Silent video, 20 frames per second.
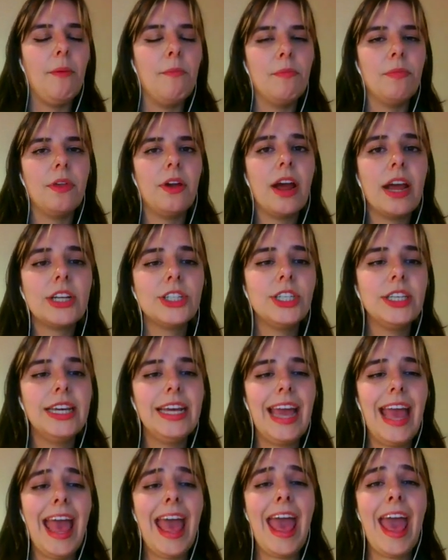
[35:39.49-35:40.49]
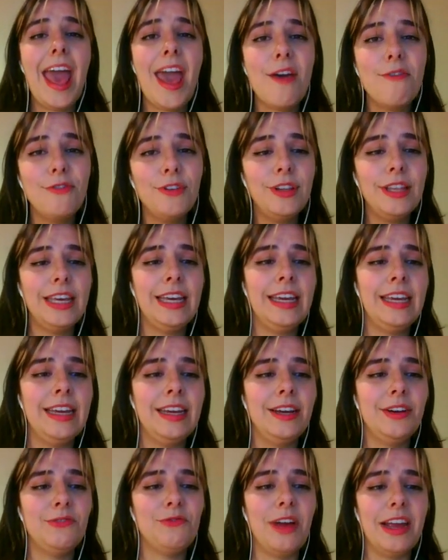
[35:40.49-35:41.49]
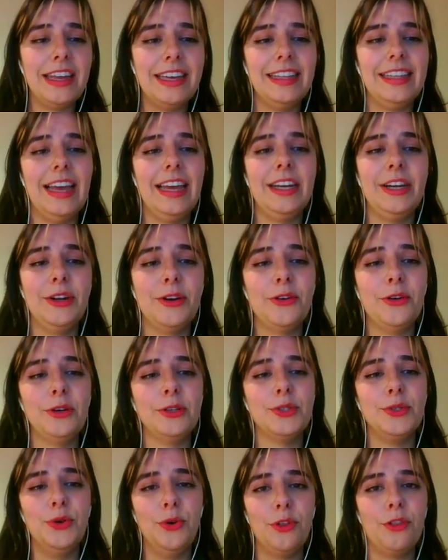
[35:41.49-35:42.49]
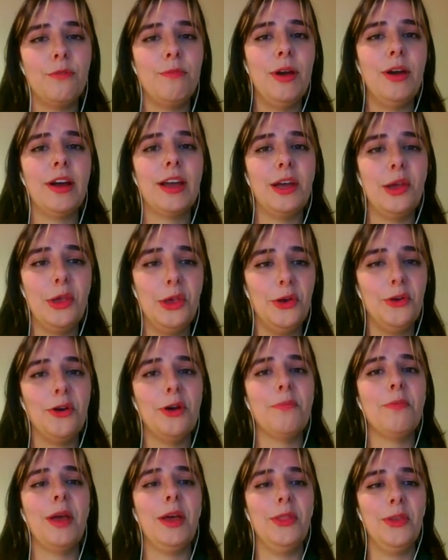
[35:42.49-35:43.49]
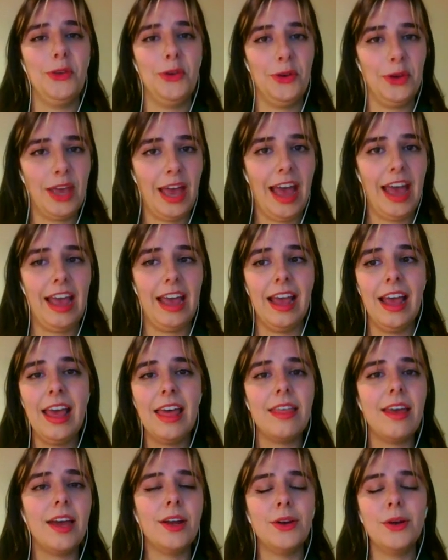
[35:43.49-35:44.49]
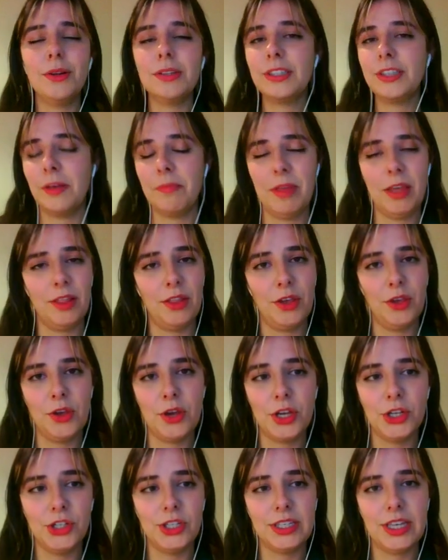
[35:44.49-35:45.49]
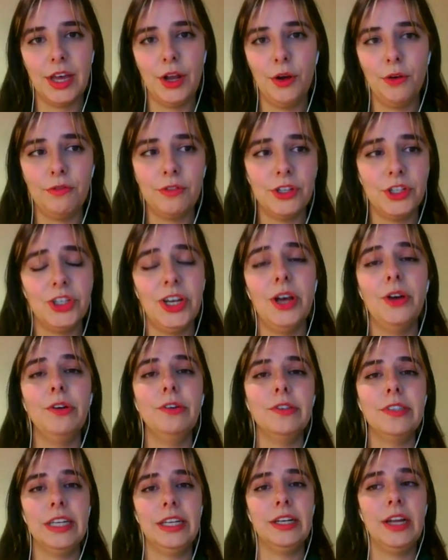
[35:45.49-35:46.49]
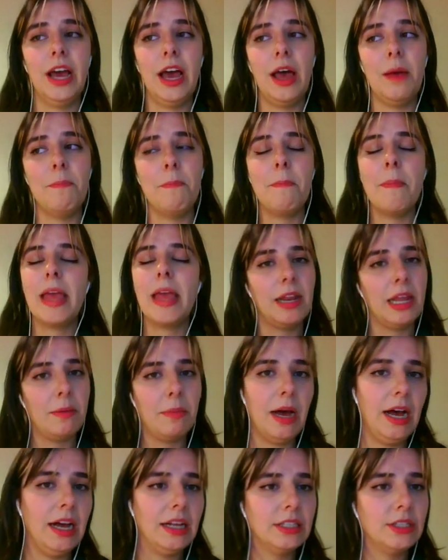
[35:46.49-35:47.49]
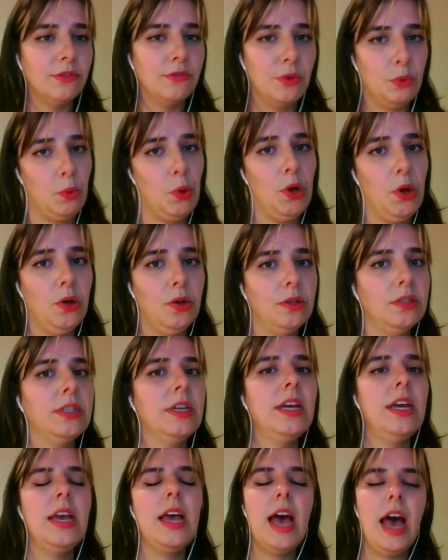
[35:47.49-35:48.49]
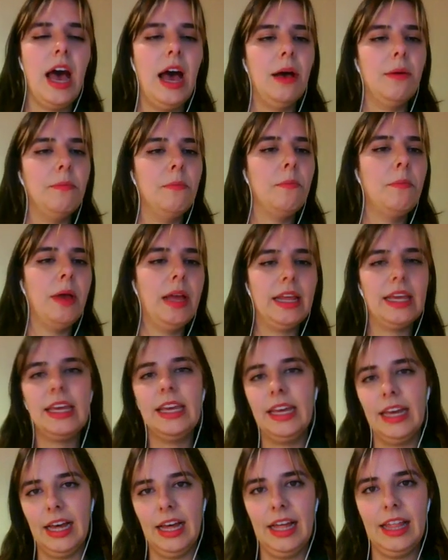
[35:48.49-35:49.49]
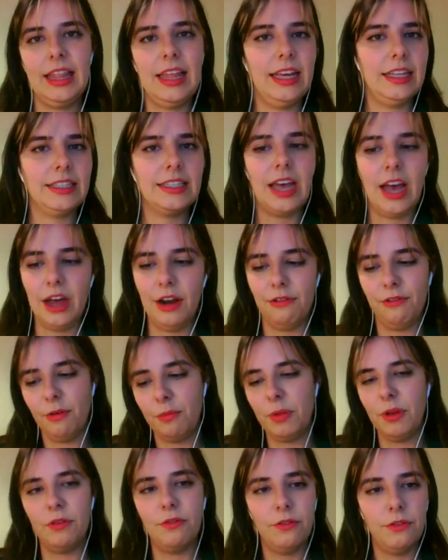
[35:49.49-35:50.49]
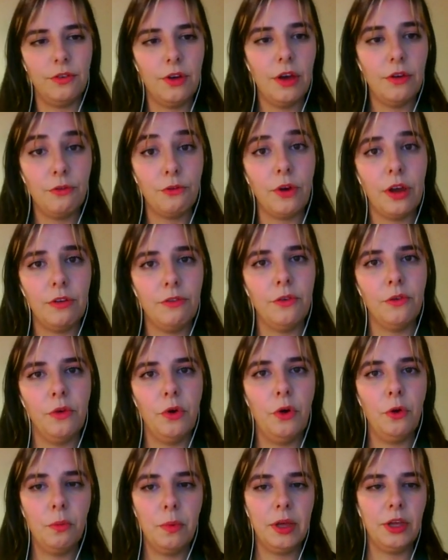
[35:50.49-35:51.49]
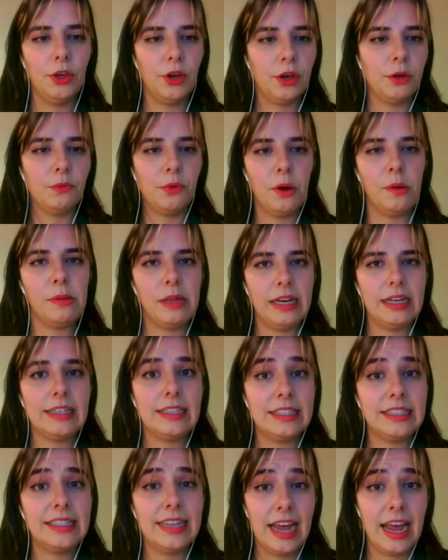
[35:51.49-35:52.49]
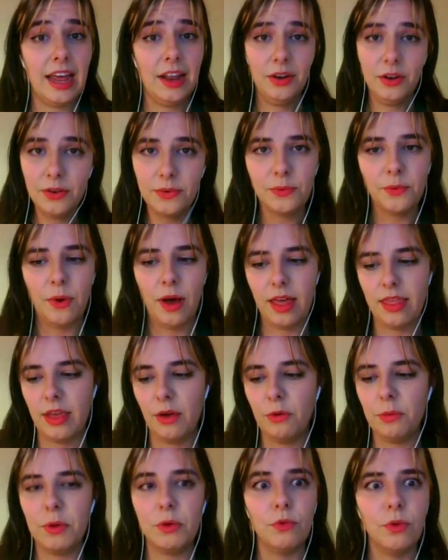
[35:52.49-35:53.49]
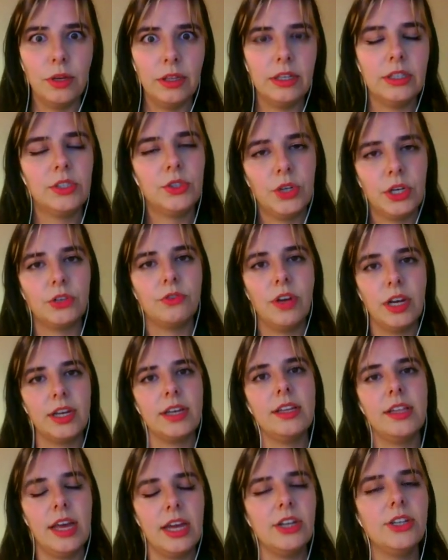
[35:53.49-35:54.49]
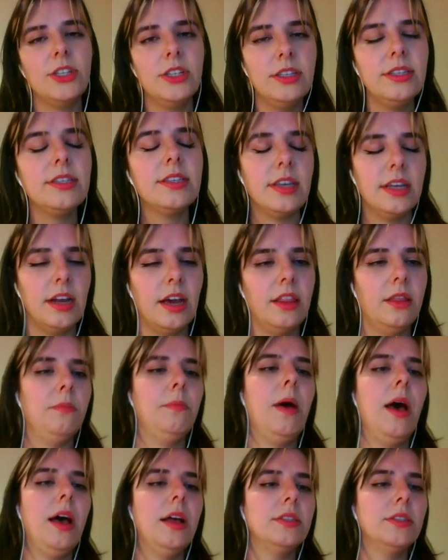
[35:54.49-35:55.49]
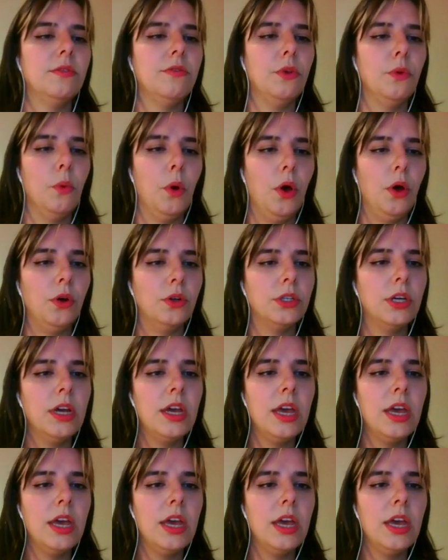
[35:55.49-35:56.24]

They're actually heavily regulated across North America, Europe, and the UK. They are not something that you can just get off the shelves in many, many parts of the world. But here it's kind of a bit of a free-for-all, but you can probably understand why there would be really strict regulations in other parts of the world.